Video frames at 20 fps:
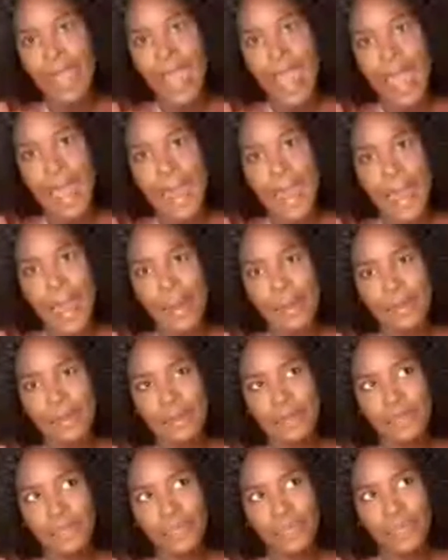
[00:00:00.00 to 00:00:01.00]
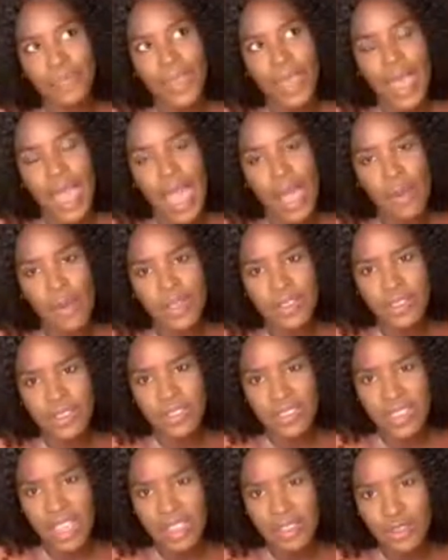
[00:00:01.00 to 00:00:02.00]
I went
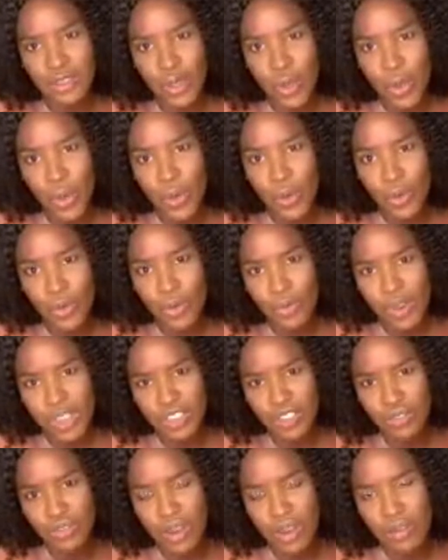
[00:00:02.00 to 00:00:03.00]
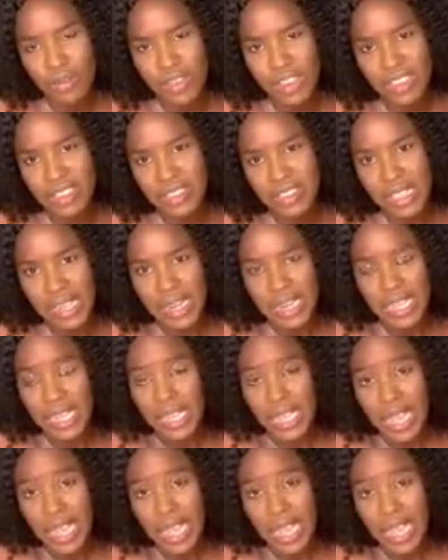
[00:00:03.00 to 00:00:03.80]
to Santoku restaurant recently.